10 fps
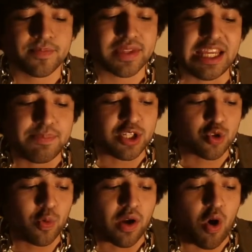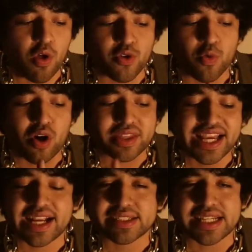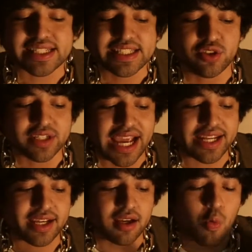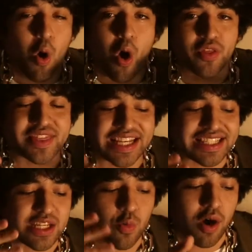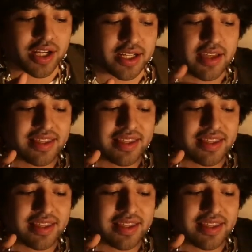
He'd be doing all the wrong things and still getting all the things he wanted.